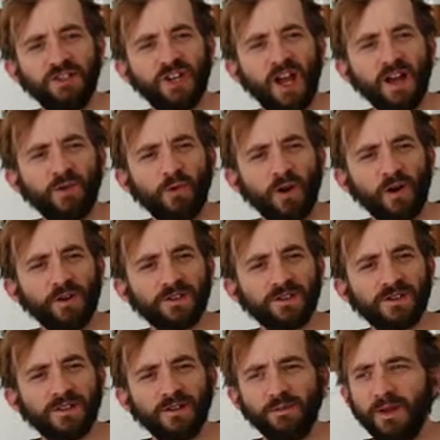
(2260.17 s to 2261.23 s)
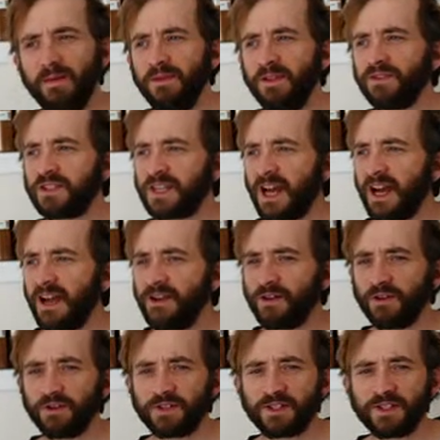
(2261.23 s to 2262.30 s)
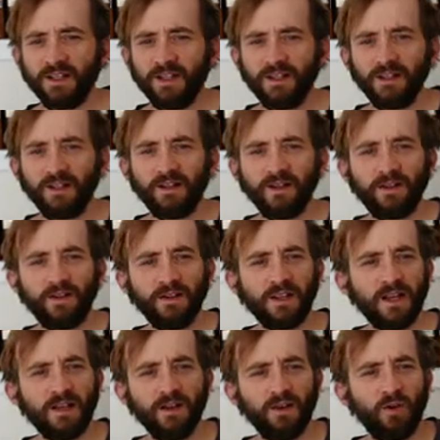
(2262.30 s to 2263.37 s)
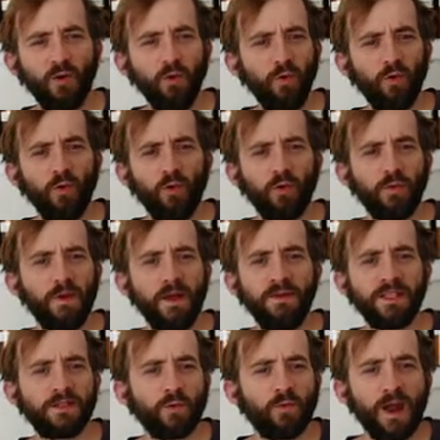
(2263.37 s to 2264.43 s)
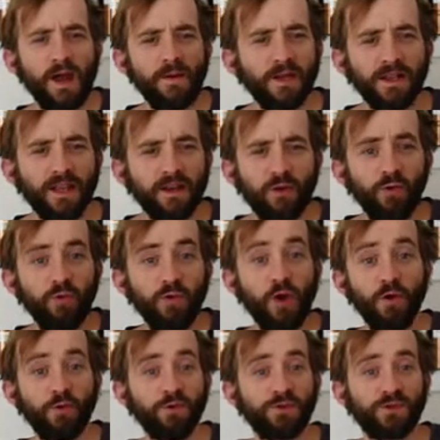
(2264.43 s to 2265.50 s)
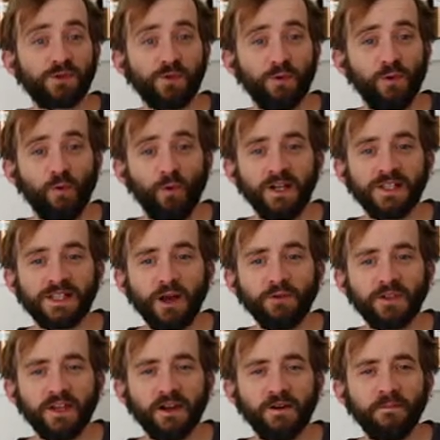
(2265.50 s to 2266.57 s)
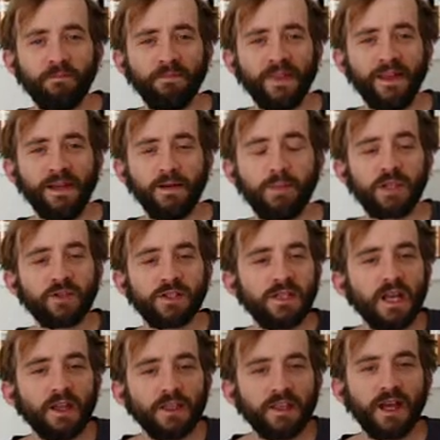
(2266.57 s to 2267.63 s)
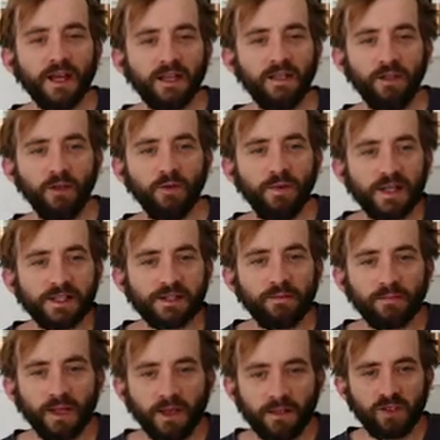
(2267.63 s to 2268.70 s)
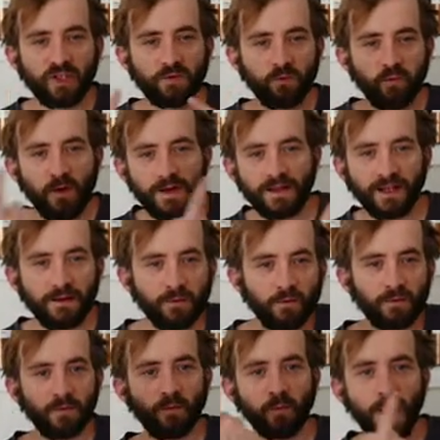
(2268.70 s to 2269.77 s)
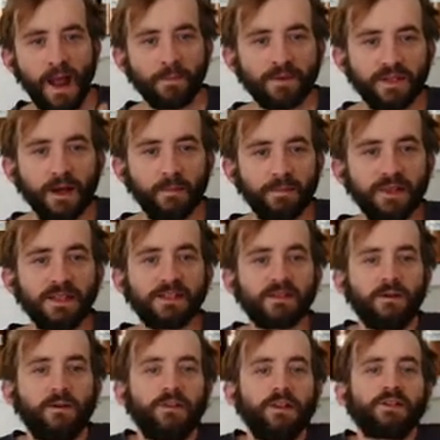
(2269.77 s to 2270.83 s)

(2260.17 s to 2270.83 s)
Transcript: jaguars, or maybe there's tigers, or maybe it's a rabbit. Like, who knows what is out there? But there's nothing I can do because I'm like just like wrapped up in this little